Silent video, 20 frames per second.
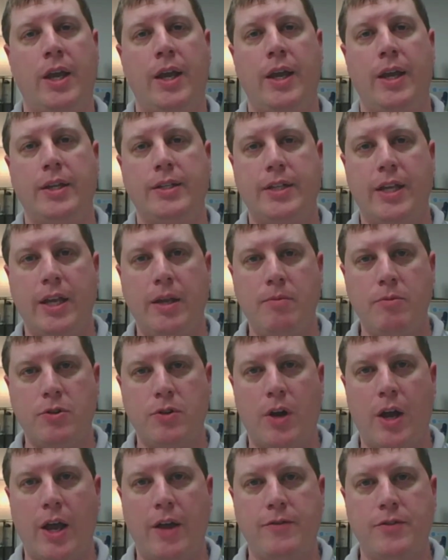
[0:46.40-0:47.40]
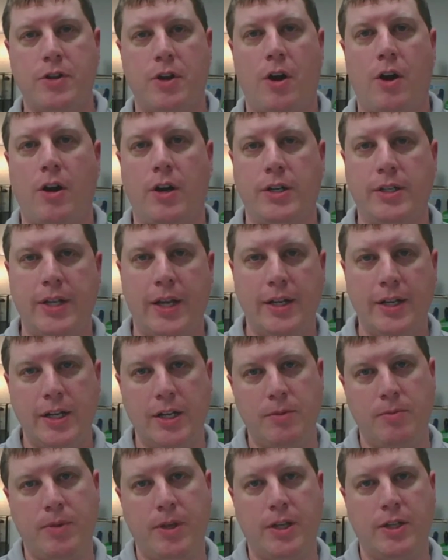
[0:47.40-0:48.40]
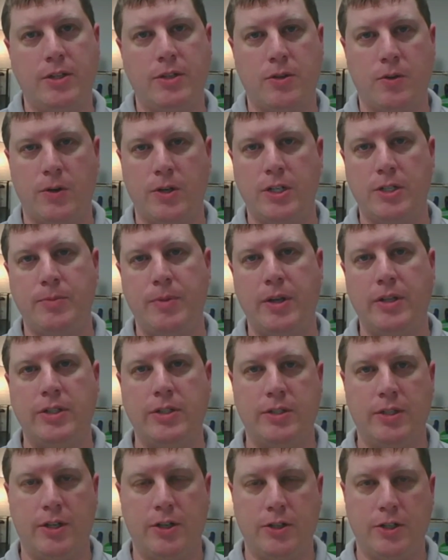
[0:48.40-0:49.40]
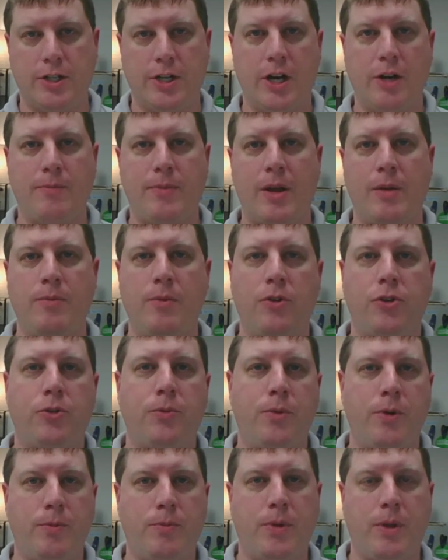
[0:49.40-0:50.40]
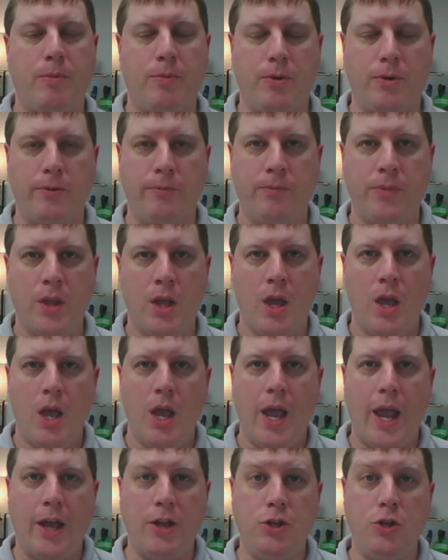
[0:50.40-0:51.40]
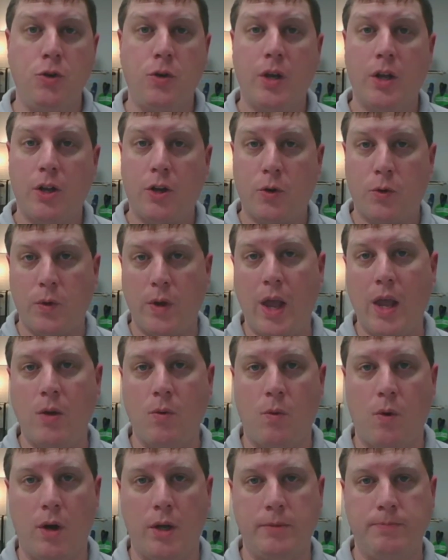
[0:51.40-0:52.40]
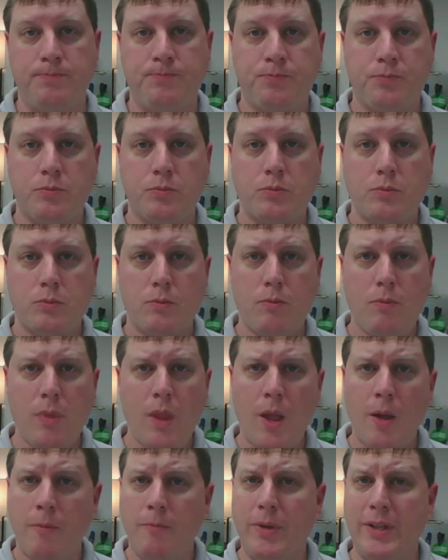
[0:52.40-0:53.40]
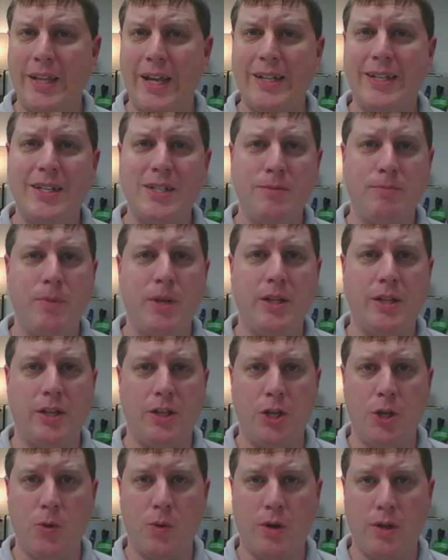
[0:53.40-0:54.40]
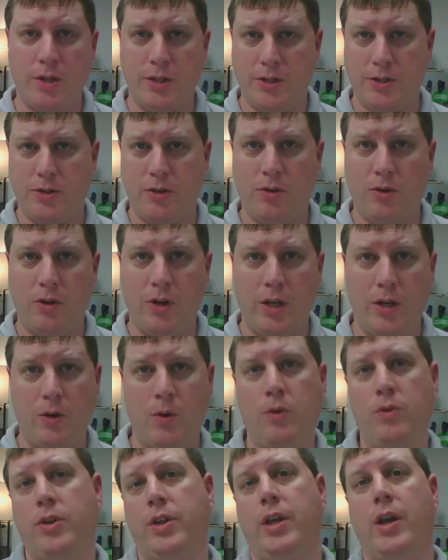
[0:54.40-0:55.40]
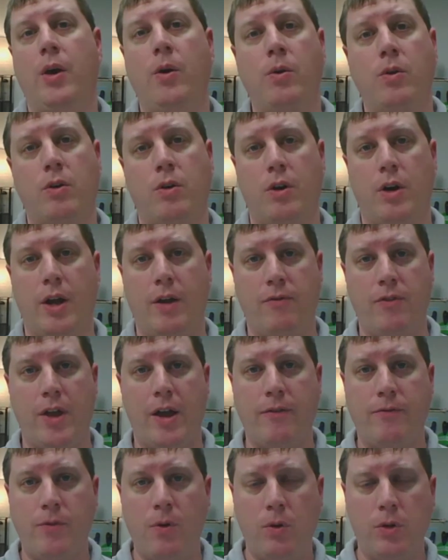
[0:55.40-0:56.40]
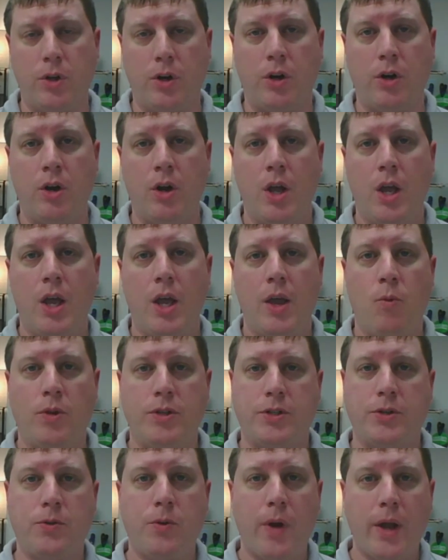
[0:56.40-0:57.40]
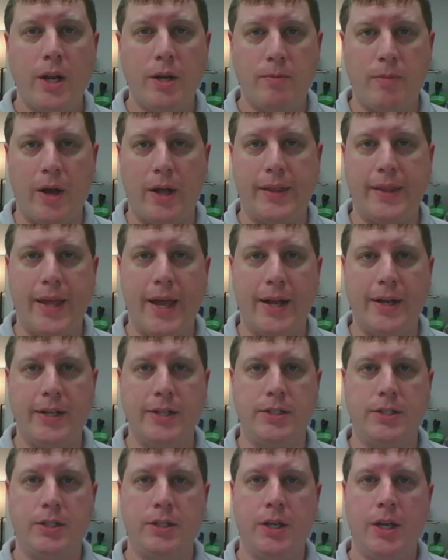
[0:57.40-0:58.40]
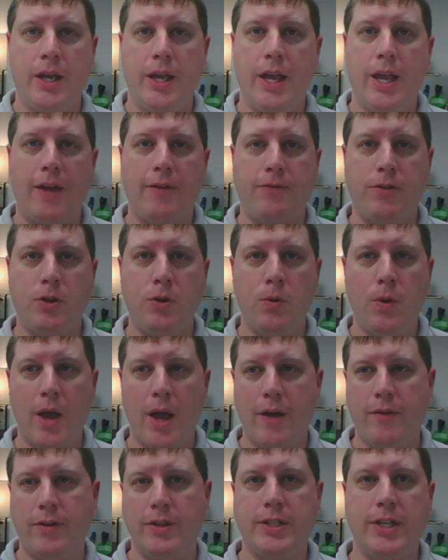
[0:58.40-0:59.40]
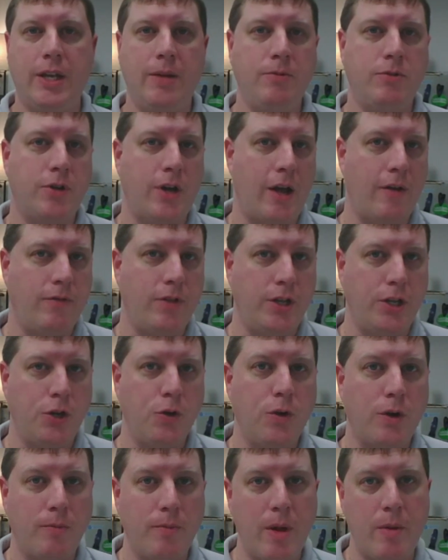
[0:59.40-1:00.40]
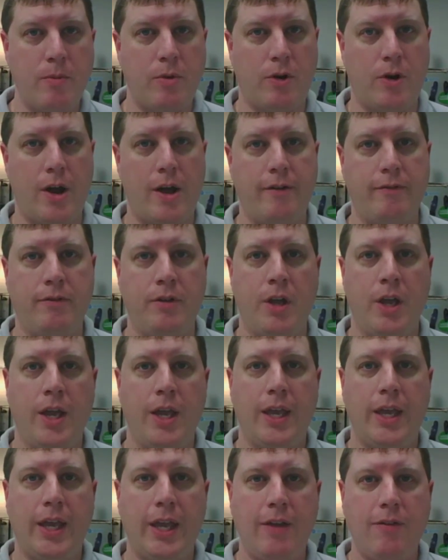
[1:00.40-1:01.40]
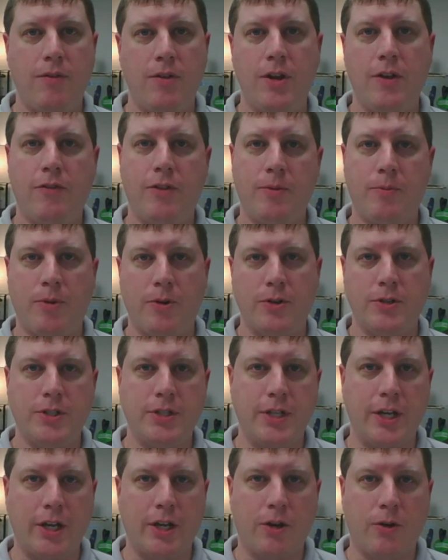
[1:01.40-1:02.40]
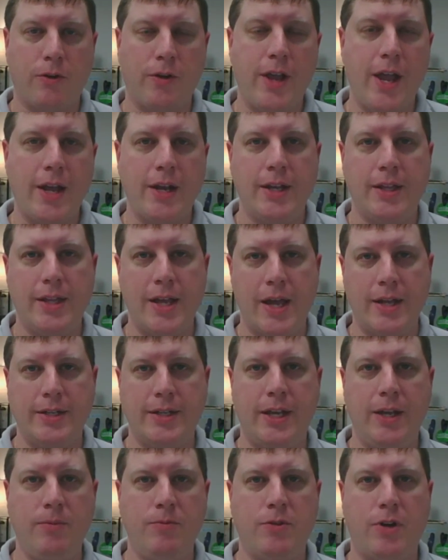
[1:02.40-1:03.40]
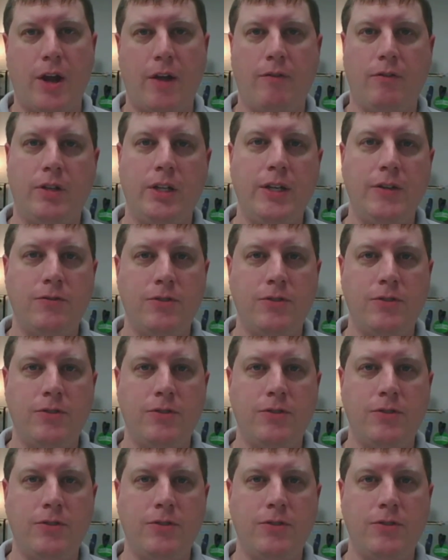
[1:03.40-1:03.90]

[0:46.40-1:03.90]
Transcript: Team Drives are intended to be storage spaces that are shared by multiple people. And you can create one, but that doesn't mean that you are the sole and only owner of that folder. What's great about that is if you have a team drive that you're a member of, even if the person that created that team drive leaves the